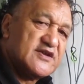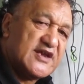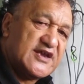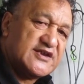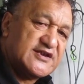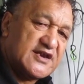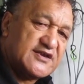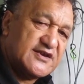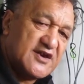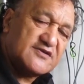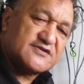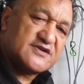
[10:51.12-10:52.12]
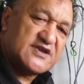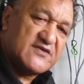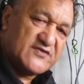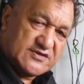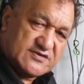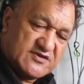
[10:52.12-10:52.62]
he did not
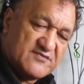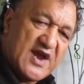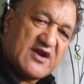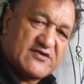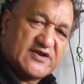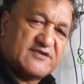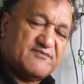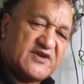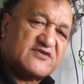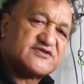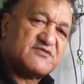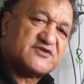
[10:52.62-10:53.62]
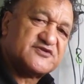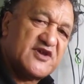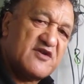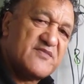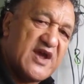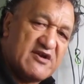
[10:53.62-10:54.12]
give it to Maori, because there was
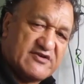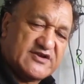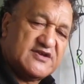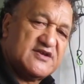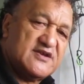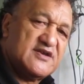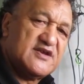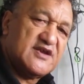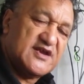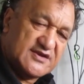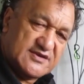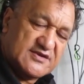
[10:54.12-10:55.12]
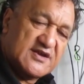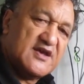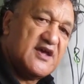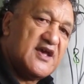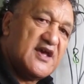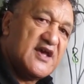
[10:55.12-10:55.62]
no Maori in
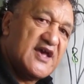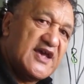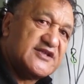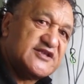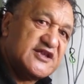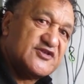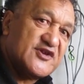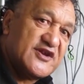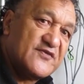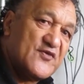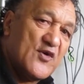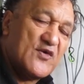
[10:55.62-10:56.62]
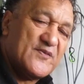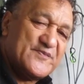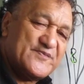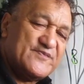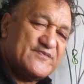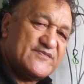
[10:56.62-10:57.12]
1834.
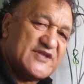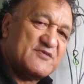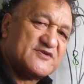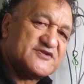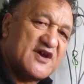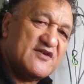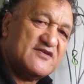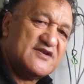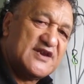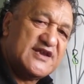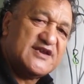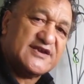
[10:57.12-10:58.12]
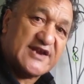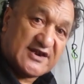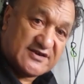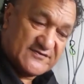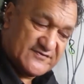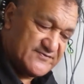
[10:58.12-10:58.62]
There was only
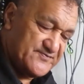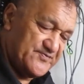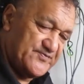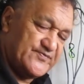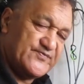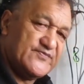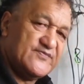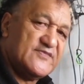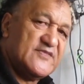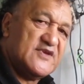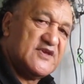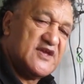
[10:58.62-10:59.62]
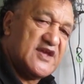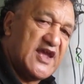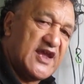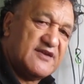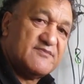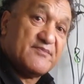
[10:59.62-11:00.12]
Native
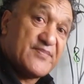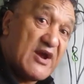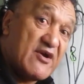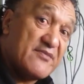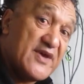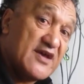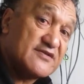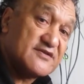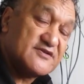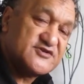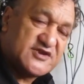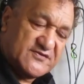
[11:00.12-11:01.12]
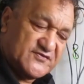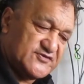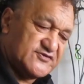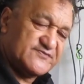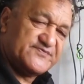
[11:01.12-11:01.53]
and Paramount chiefs.